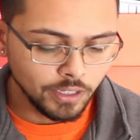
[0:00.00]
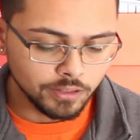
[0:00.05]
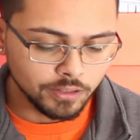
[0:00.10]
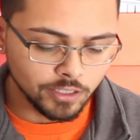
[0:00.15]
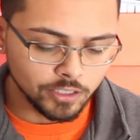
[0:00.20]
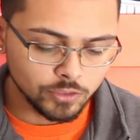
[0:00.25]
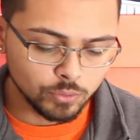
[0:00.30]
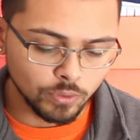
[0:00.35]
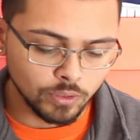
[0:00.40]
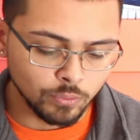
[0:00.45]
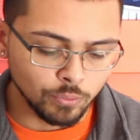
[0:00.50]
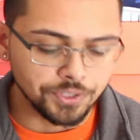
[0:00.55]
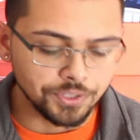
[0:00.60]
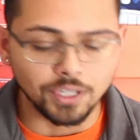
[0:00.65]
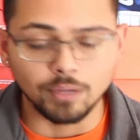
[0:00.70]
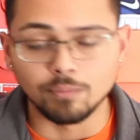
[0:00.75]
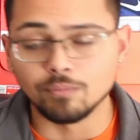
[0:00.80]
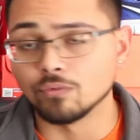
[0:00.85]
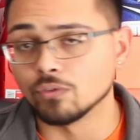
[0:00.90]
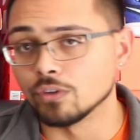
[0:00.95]
This one, with
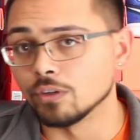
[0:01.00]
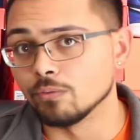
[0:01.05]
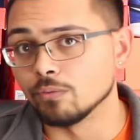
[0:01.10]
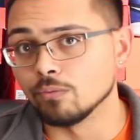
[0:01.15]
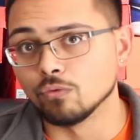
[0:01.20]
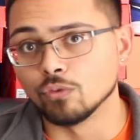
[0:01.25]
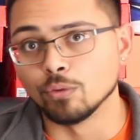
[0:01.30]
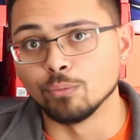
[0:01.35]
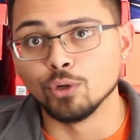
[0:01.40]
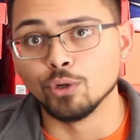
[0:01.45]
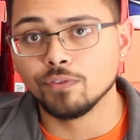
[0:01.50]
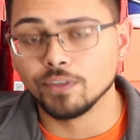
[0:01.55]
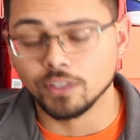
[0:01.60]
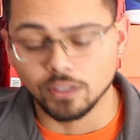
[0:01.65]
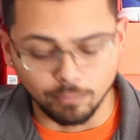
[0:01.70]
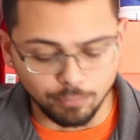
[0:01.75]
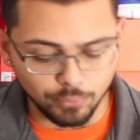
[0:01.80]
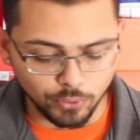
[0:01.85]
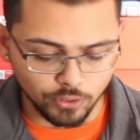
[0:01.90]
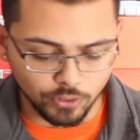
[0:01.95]
them removing
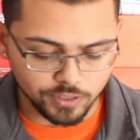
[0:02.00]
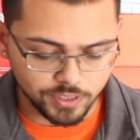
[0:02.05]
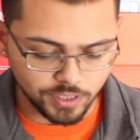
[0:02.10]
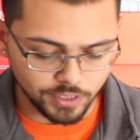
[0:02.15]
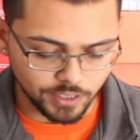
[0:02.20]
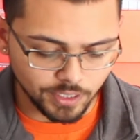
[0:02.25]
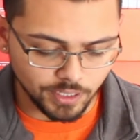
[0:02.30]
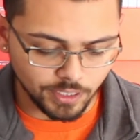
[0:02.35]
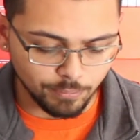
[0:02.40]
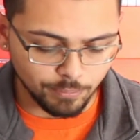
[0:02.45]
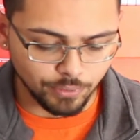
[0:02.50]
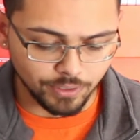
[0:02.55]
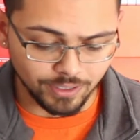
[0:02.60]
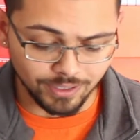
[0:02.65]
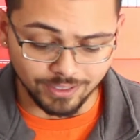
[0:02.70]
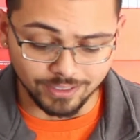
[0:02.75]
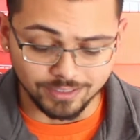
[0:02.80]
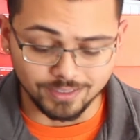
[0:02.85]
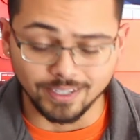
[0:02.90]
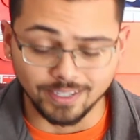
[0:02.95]
the boost and kind of
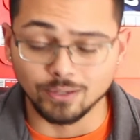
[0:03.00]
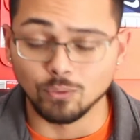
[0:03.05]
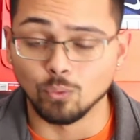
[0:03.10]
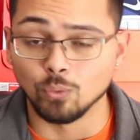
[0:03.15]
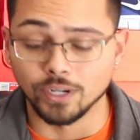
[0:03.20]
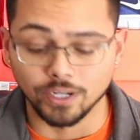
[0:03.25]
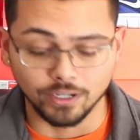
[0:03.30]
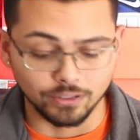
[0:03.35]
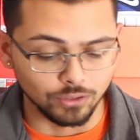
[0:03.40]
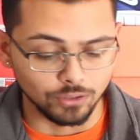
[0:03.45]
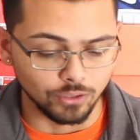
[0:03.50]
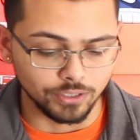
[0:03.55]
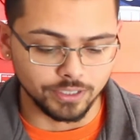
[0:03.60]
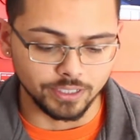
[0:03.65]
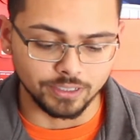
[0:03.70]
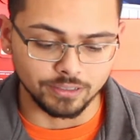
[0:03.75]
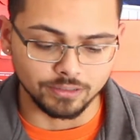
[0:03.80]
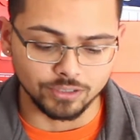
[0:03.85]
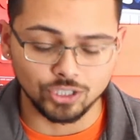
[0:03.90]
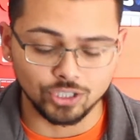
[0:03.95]
putting this like weird
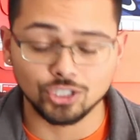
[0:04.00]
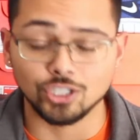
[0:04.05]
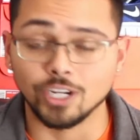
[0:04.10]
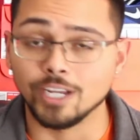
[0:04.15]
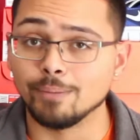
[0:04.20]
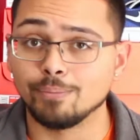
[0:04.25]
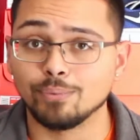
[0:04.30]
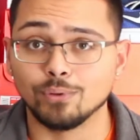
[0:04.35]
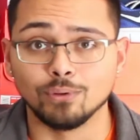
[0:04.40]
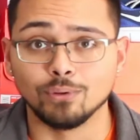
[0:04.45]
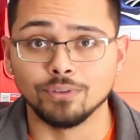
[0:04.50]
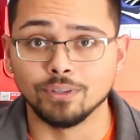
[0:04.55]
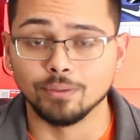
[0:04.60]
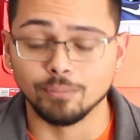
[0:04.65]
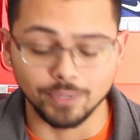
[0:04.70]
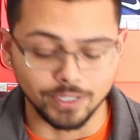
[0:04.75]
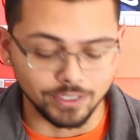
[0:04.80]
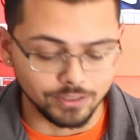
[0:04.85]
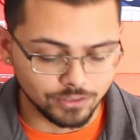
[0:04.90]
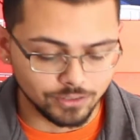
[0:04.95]
looking shape on the
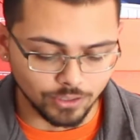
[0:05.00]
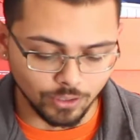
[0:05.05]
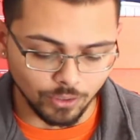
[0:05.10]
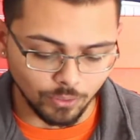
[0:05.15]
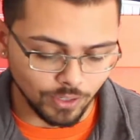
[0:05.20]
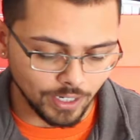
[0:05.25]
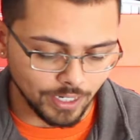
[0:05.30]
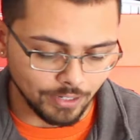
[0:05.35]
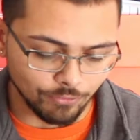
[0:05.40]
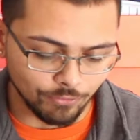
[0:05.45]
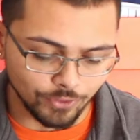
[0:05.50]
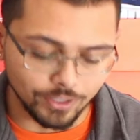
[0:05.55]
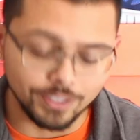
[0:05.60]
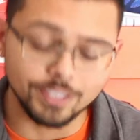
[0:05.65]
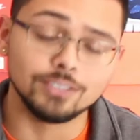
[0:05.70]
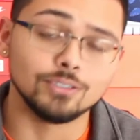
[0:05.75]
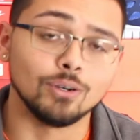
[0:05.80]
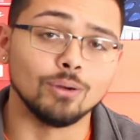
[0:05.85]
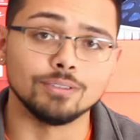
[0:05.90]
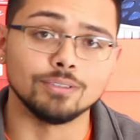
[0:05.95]
midsole, I
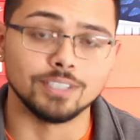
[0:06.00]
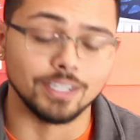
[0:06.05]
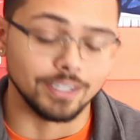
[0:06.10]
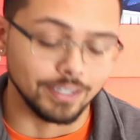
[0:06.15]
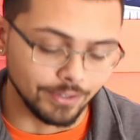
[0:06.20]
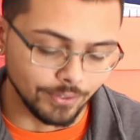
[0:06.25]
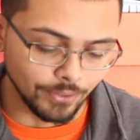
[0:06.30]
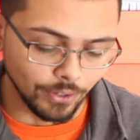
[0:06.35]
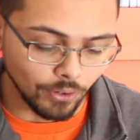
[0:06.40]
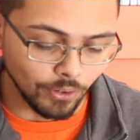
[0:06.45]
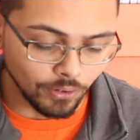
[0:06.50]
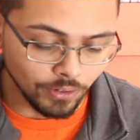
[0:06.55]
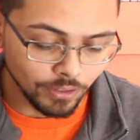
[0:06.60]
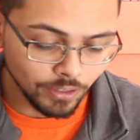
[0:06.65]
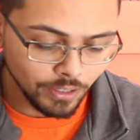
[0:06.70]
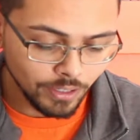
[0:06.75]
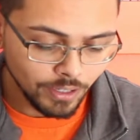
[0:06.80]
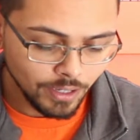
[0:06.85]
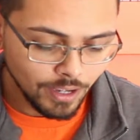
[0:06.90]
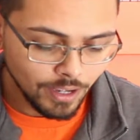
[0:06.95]
really don't dig it at all.
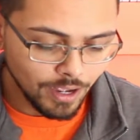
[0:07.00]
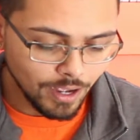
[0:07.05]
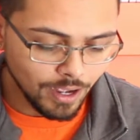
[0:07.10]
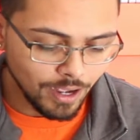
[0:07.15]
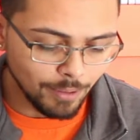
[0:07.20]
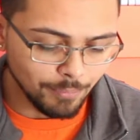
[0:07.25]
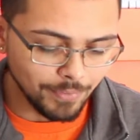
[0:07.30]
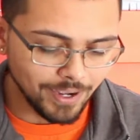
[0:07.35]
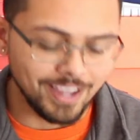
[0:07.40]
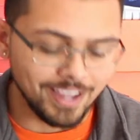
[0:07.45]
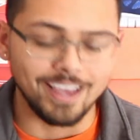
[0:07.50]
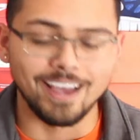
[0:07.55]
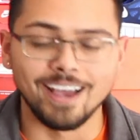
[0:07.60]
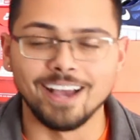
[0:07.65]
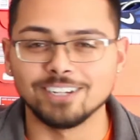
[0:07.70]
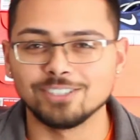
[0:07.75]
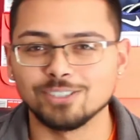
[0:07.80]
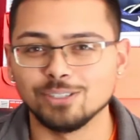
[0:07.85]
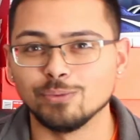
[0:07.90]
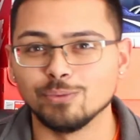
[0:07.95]
I
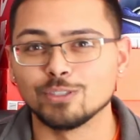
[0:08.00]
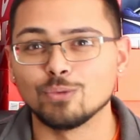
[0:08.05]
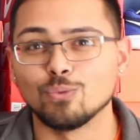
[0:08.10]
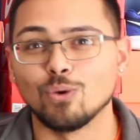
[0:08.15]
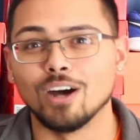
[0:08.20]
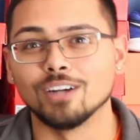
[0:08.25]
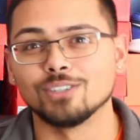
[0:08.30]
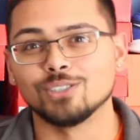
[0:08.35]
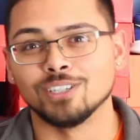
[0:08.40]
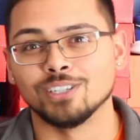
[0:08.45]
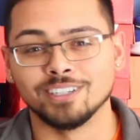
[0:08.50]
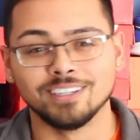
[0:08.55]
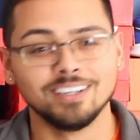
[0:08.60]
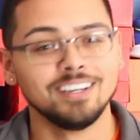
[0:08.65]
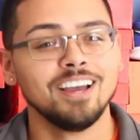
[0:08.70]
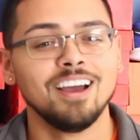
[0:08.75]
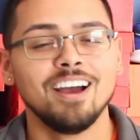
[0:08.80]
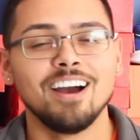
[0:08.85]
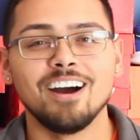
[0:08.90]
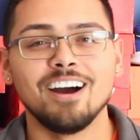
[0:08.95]
actually was watching
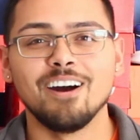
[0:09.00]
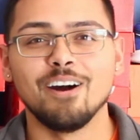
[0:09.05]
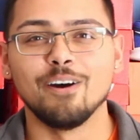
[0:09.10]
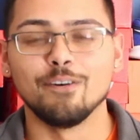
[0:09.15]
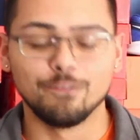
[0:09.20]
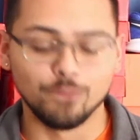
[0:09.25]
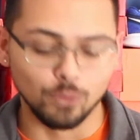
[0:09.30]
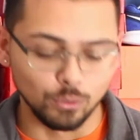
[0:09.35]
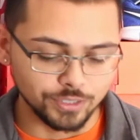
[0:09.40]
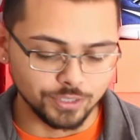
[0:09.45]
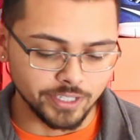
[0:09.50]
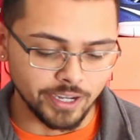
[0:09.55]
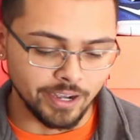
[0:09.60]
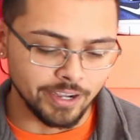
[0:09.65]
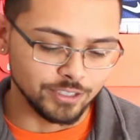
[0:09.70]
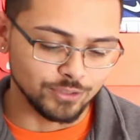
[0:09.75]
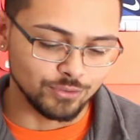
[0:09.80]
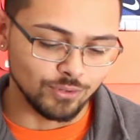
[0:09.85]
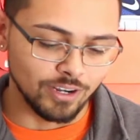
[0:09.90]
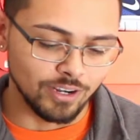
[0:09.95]
Full
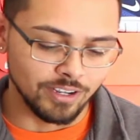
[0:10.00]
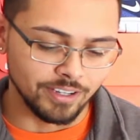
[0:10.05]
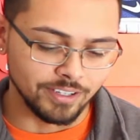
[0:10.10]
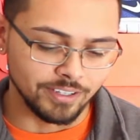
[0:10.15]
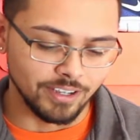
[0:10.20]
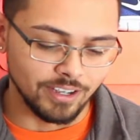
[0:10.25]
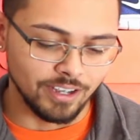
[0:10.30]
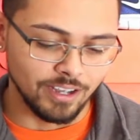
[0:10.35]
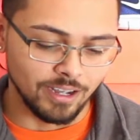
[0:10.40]
Size Run,